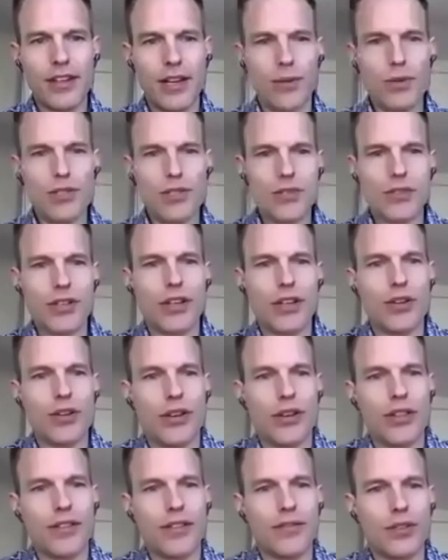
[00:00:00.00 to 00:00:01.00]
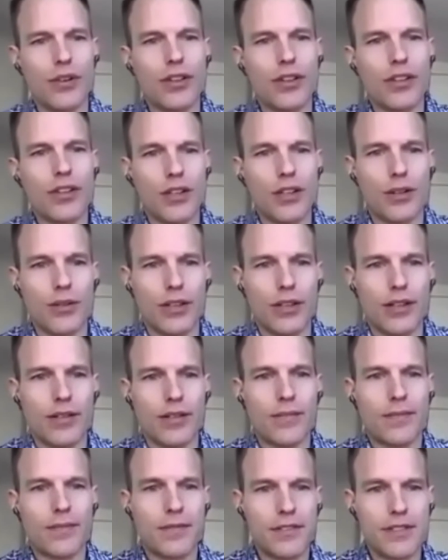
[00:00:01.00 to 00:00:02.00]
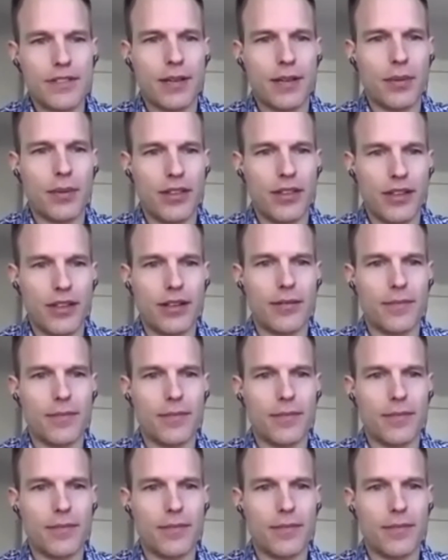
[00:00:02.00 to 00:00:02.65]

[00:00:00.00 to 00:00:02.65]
Yeah, we're sort of north of North Dakota type of thing.